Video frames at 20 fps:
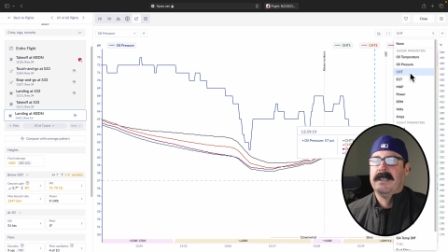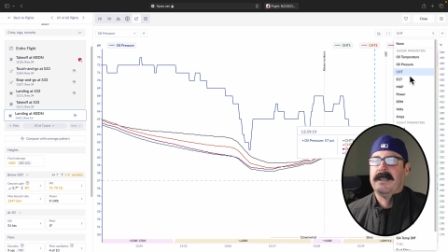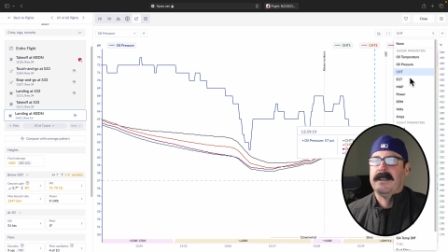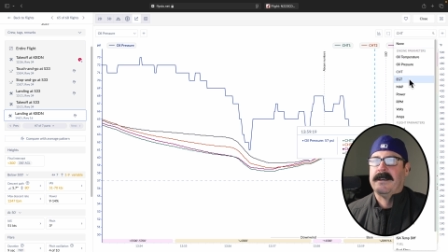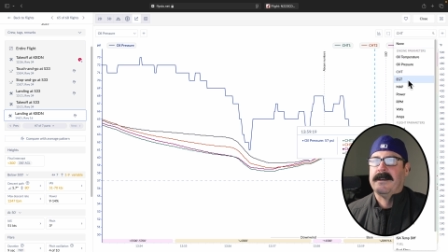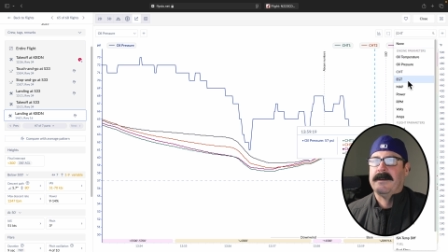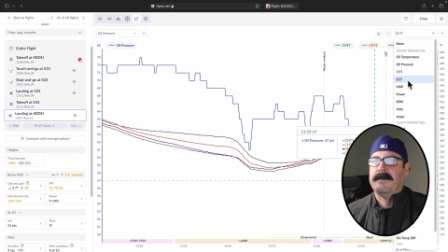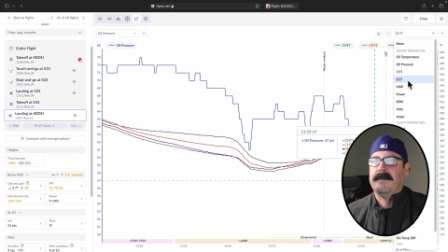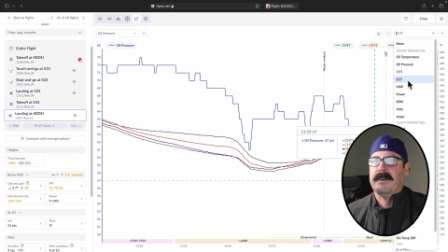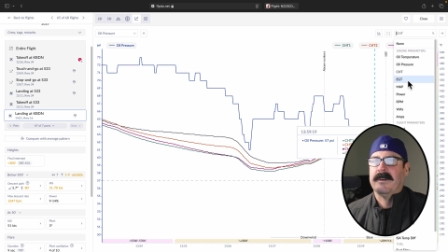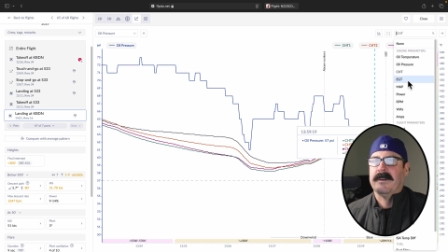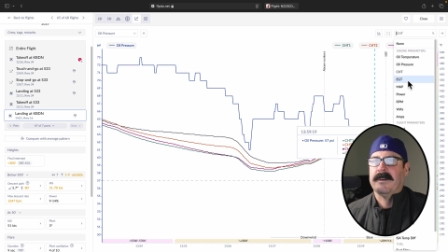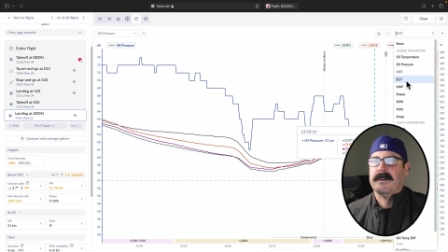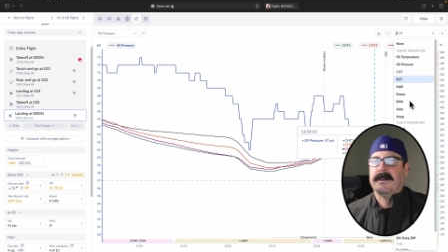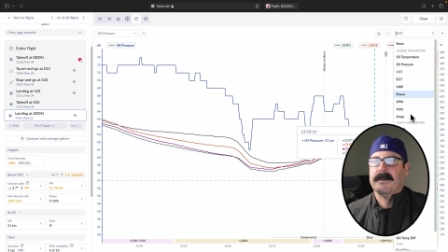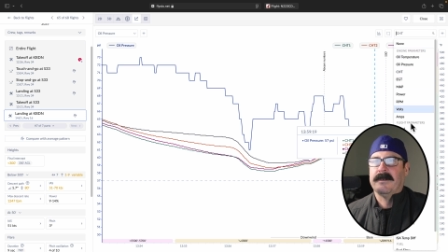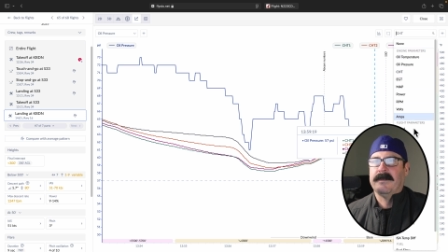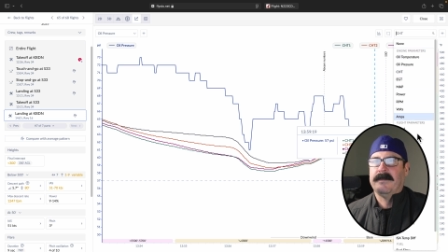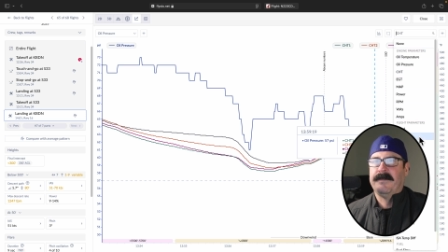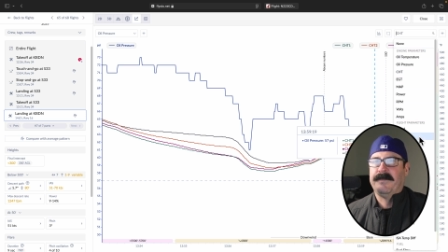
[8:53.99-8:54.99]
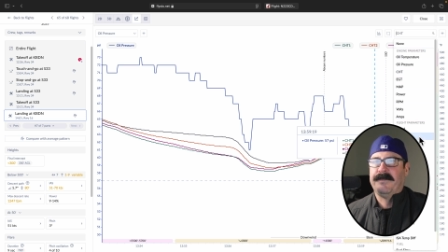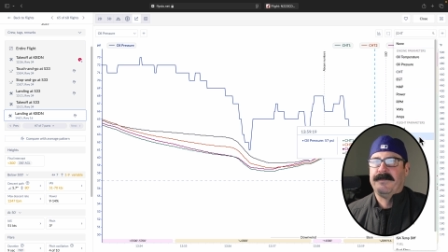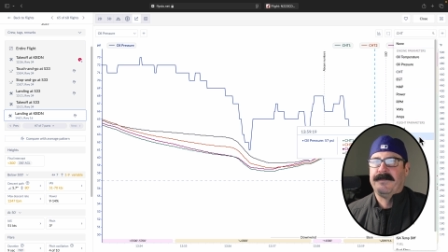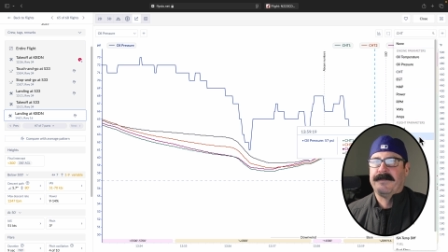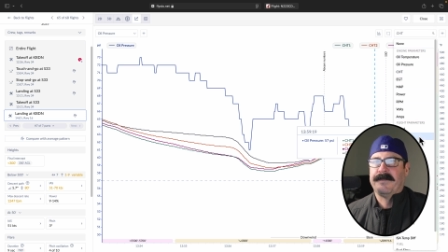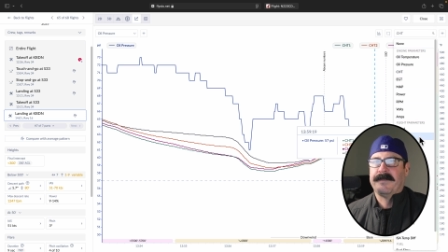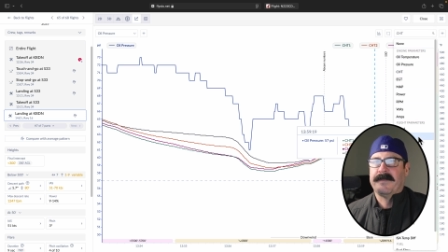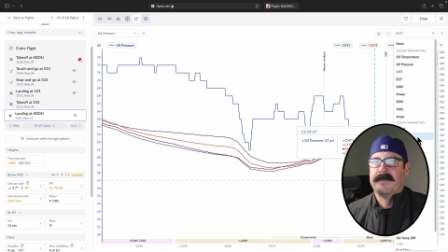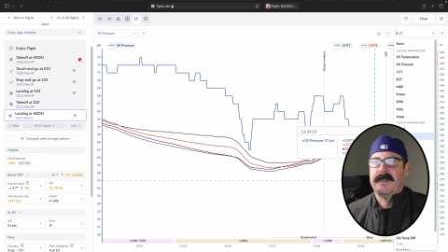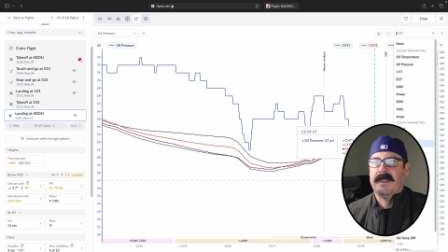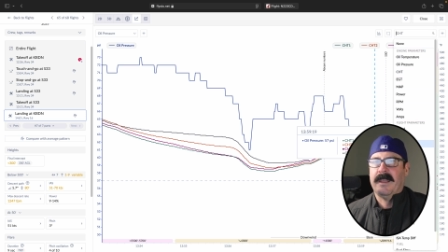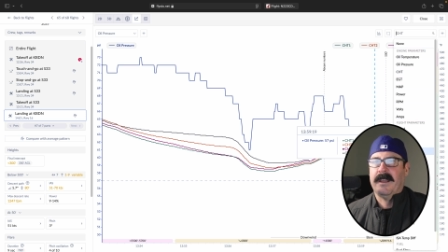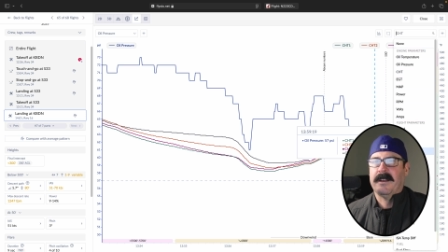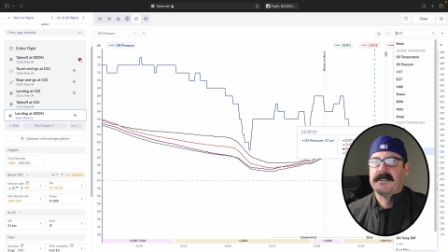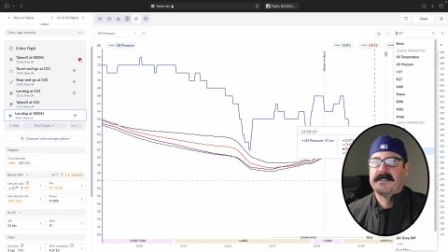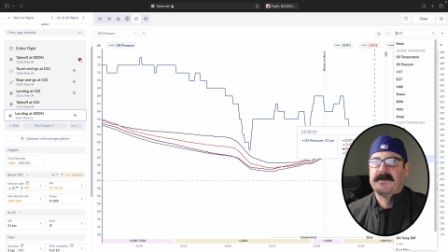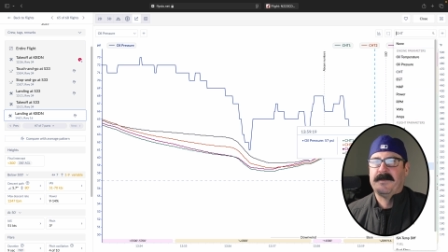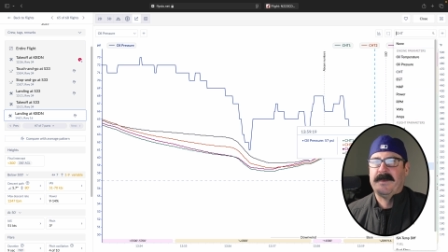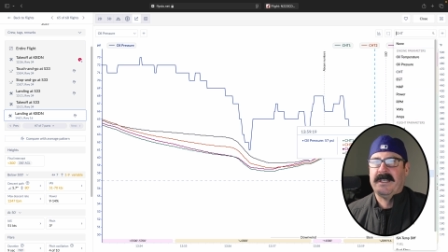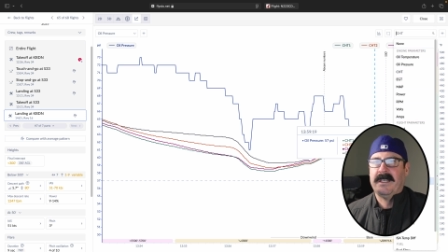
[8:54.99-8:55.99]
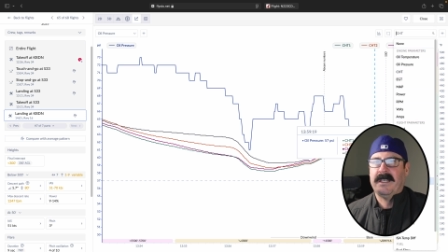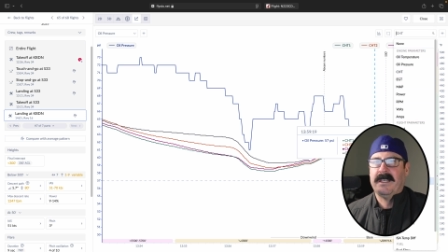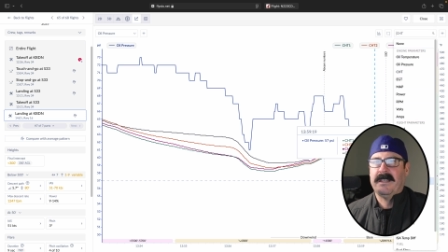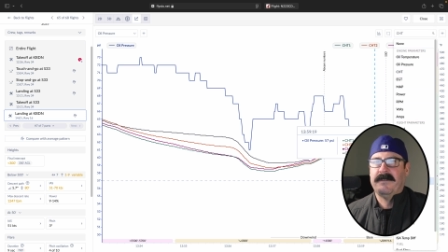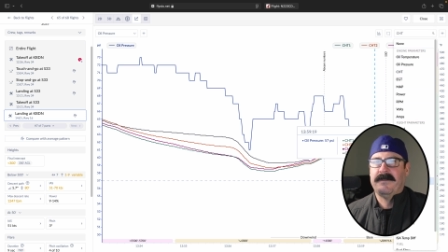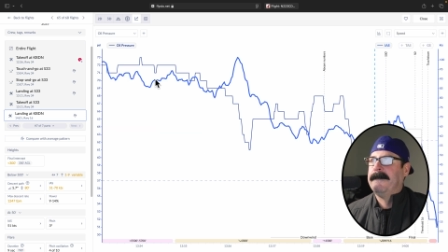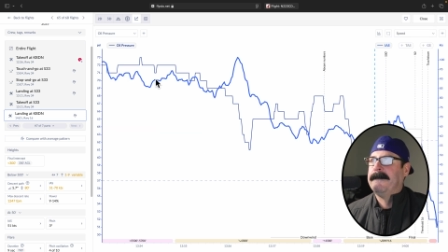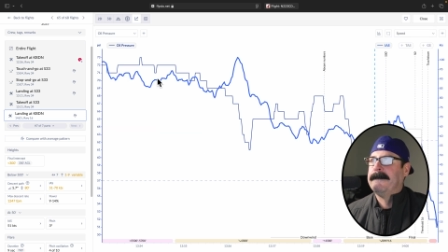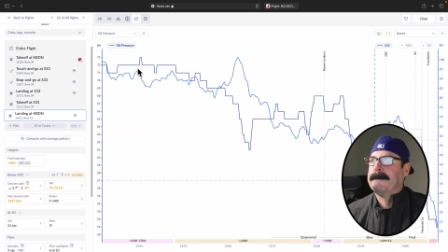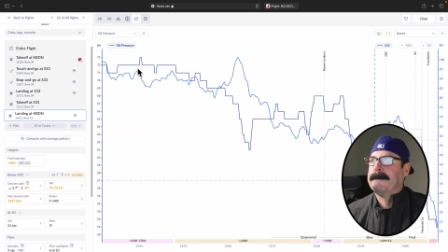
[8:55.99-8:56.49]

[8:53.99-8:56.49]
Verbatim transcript: um, your airspeed